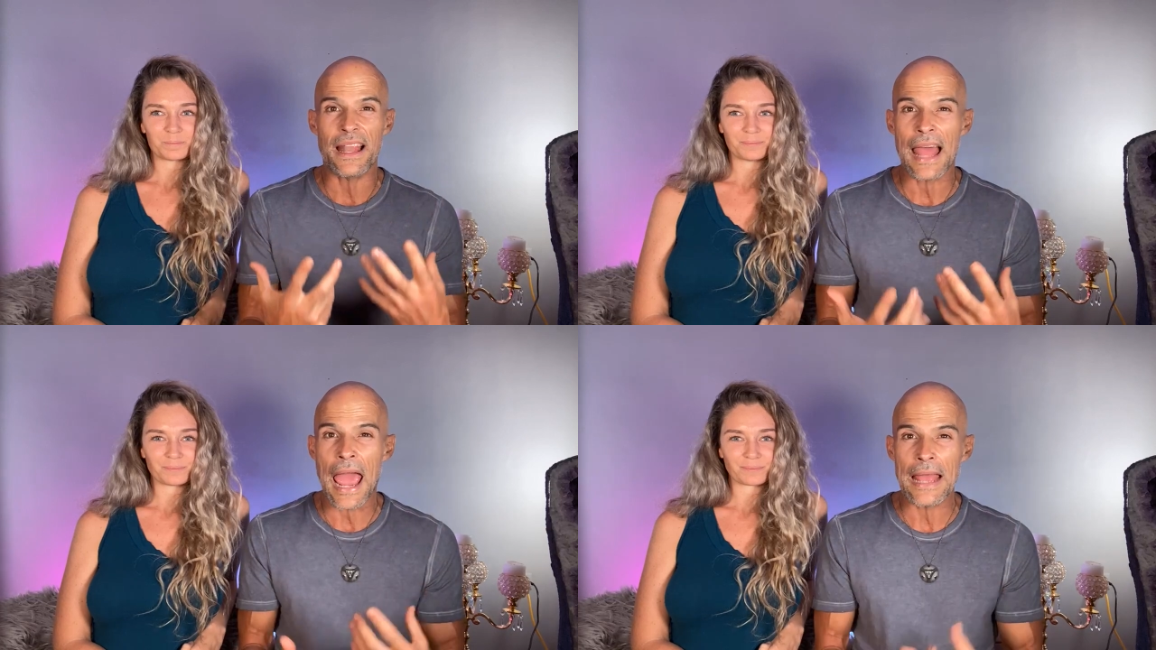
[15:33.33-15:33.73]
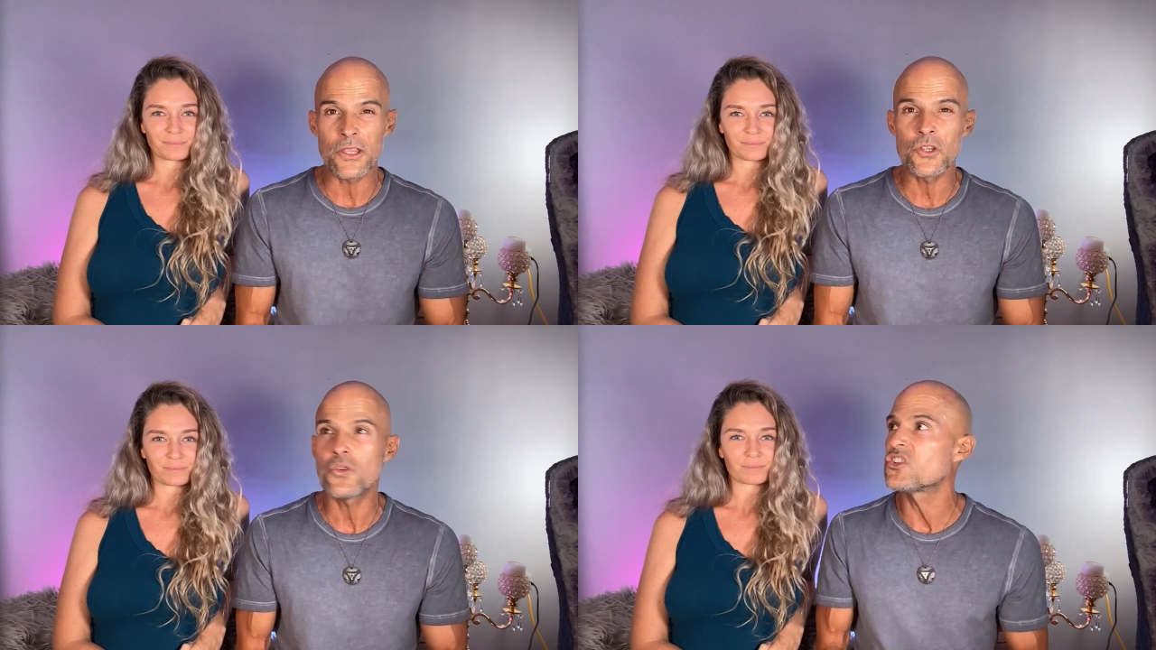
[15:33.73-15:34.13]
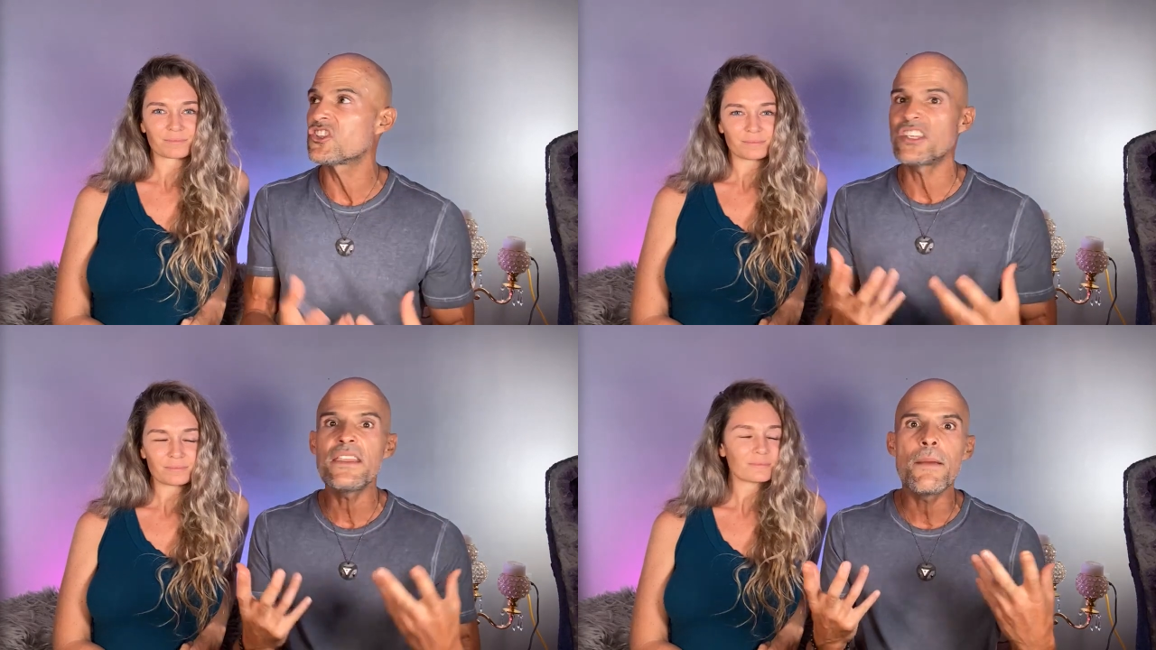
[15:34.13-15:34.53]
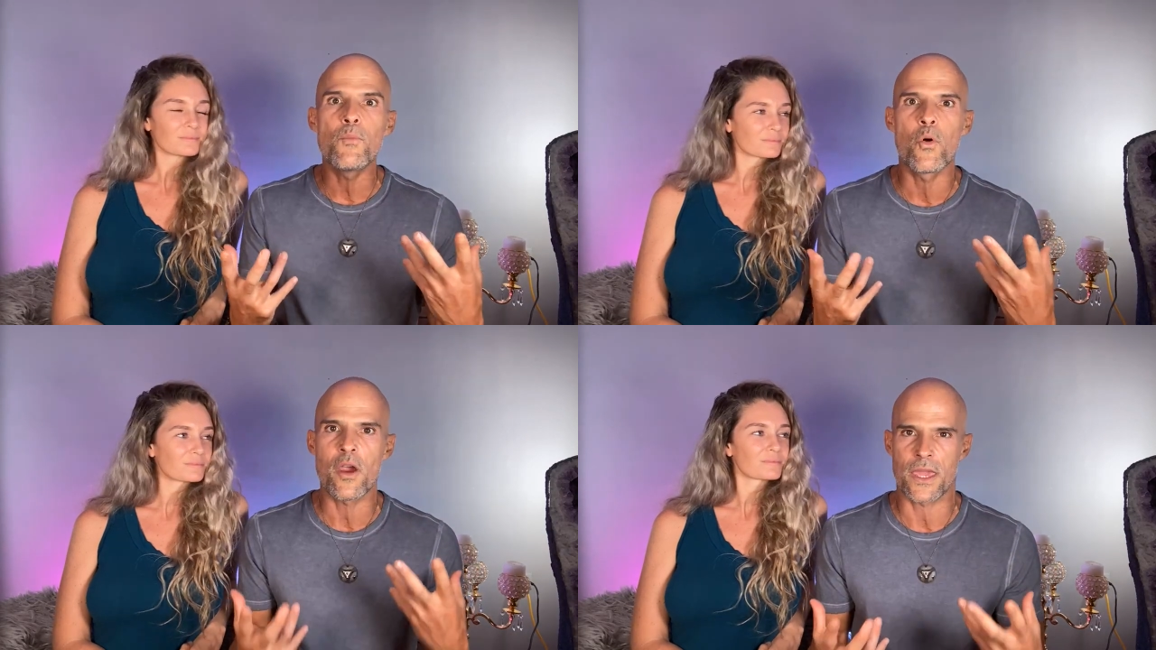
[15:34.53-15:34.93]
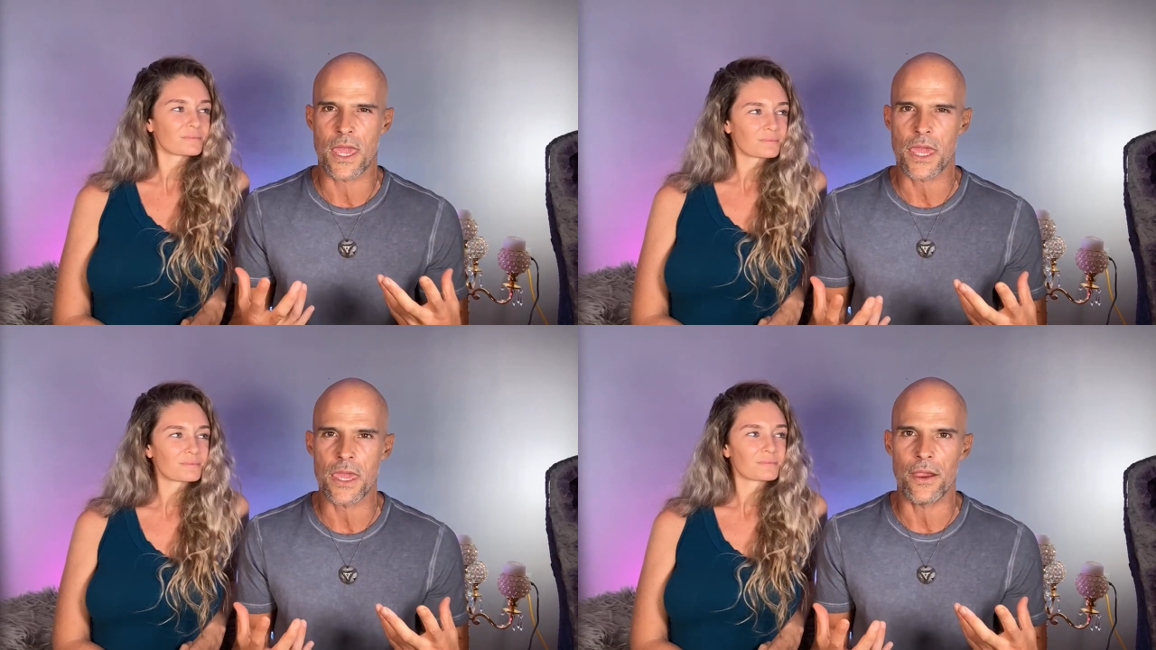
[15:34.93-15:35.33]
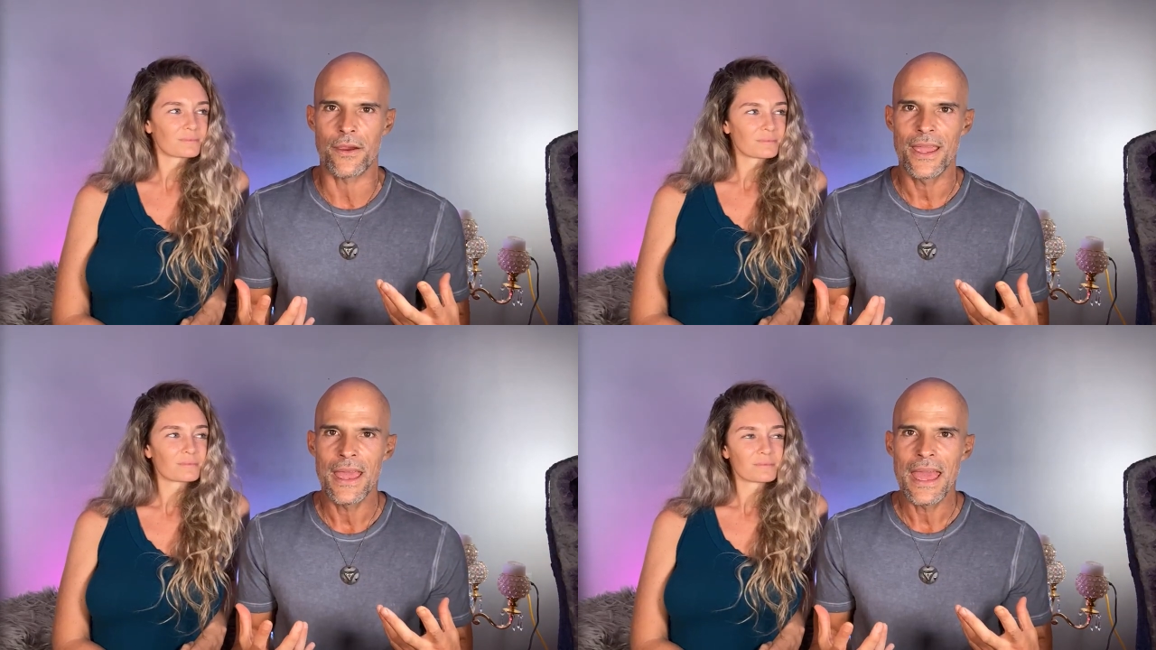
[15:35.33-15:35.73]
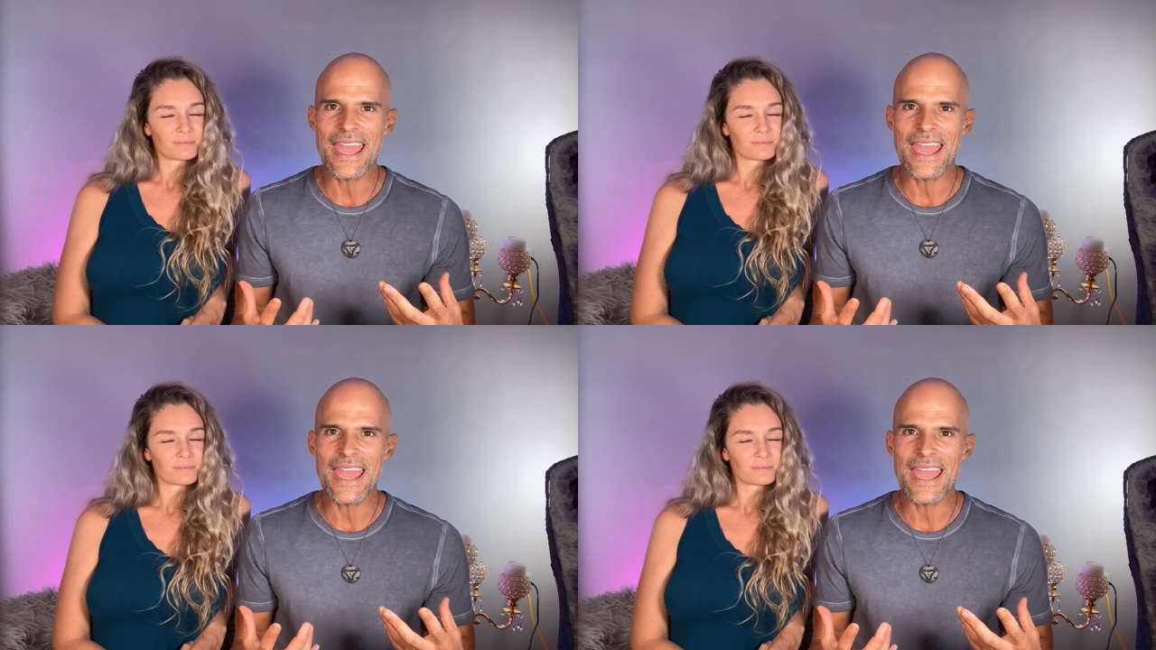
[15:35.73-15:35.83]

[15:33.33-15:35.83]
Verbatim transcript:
Speaker 1: the land. You should see them working here.